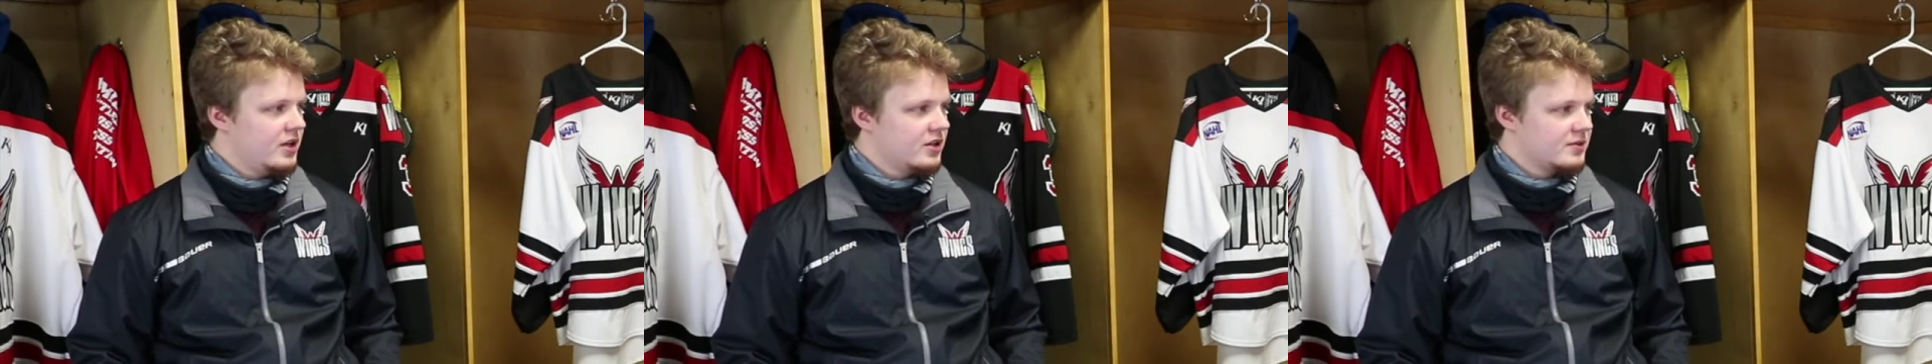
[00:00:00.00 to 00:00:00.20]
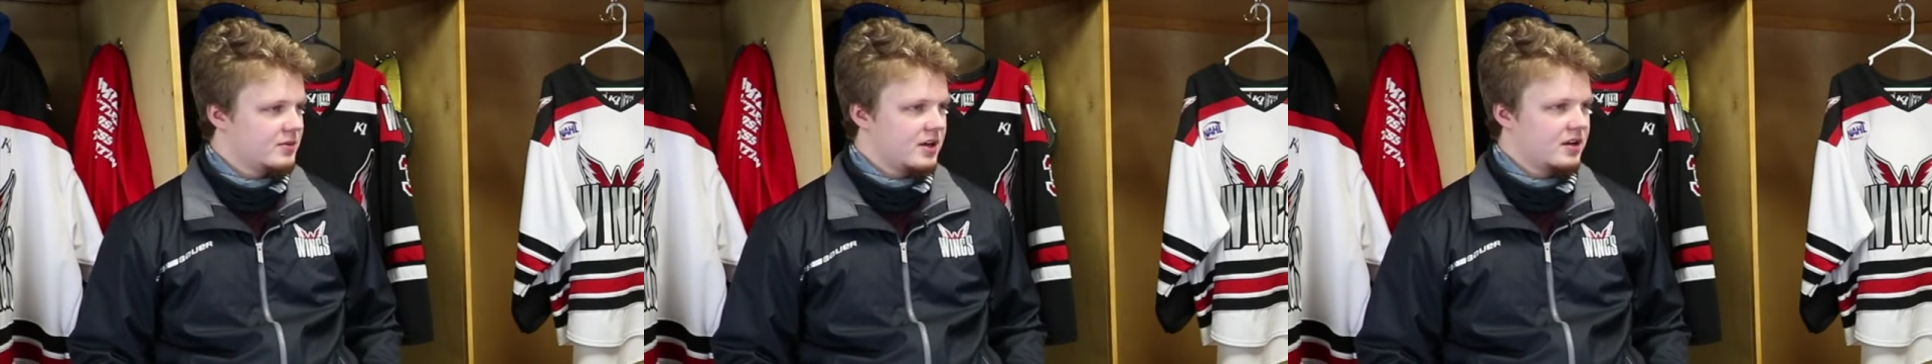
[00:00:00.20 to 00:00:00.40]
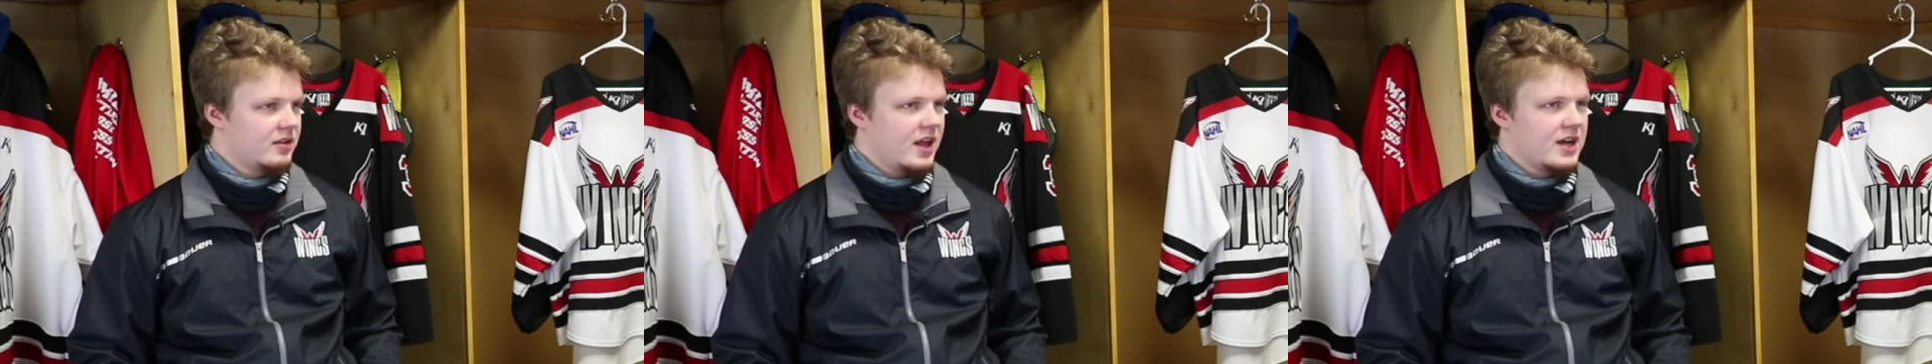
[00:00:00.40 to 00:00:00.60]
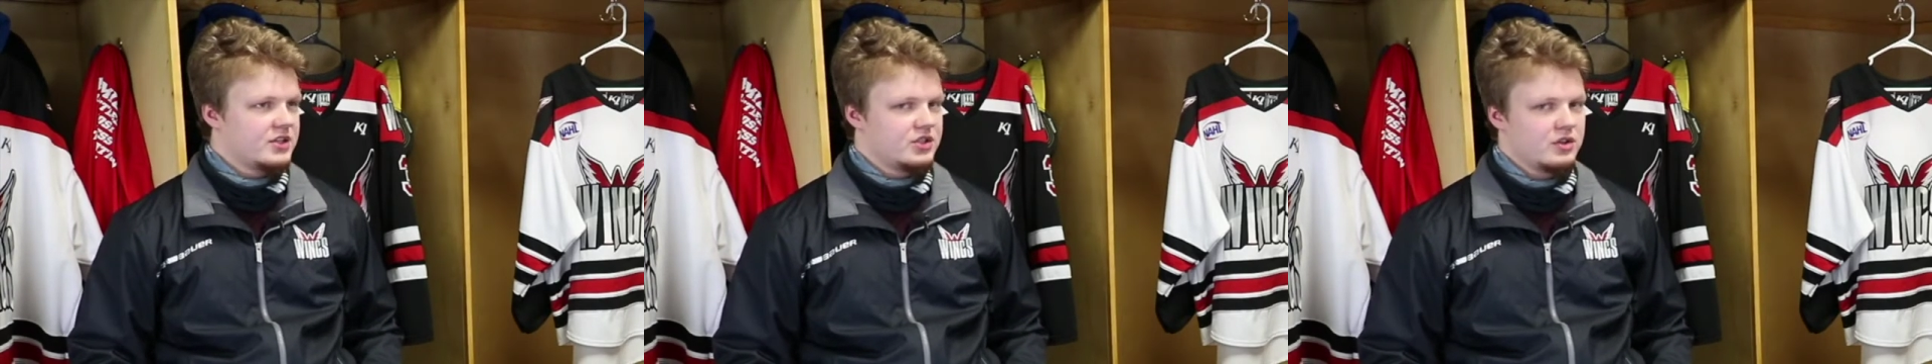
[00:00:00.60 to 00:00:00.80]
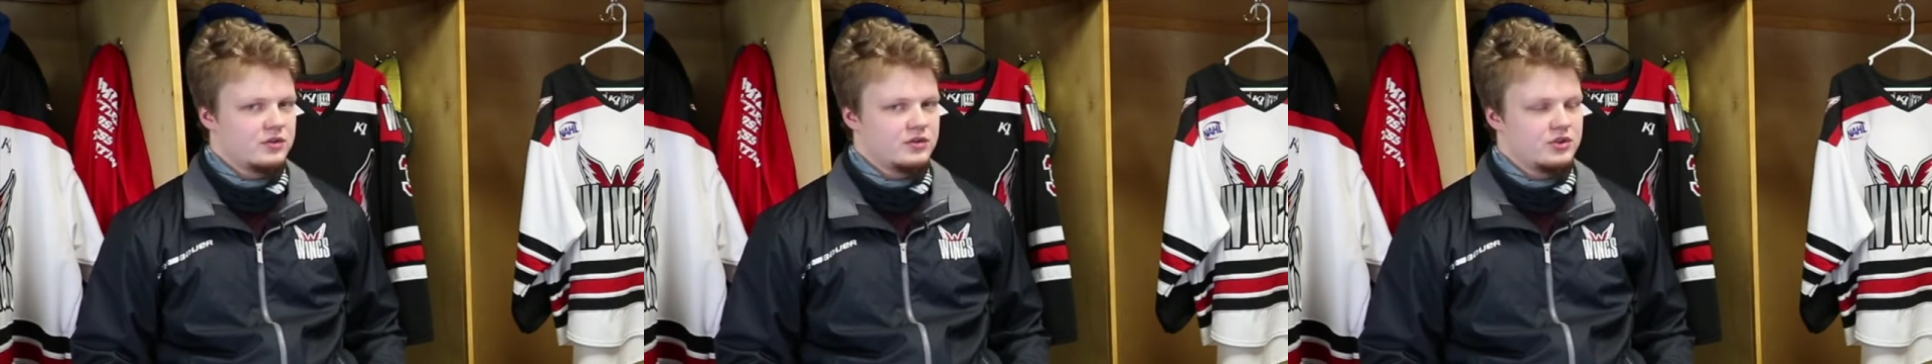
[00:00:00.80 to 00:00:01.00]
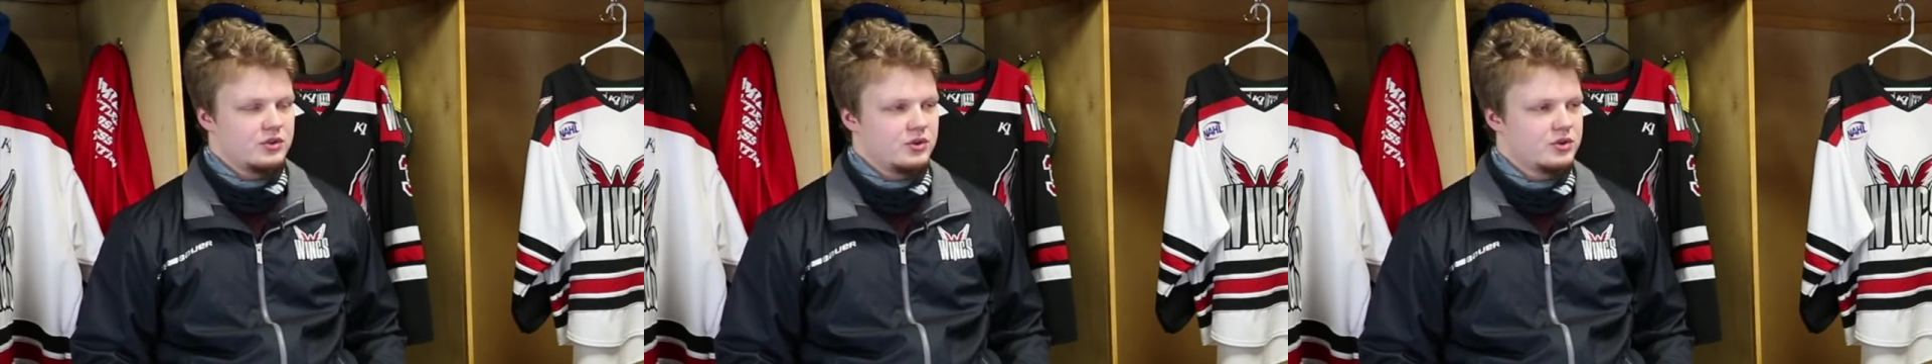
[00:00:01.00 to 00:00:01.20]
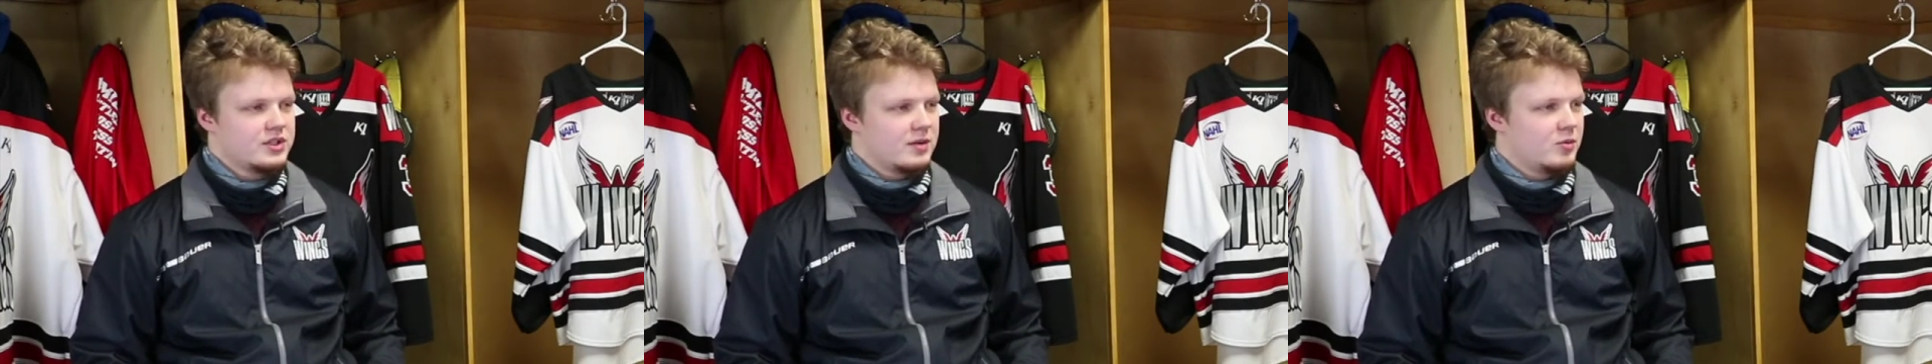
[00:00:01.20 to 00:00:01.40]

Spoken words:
It was my last year of juniors. I'm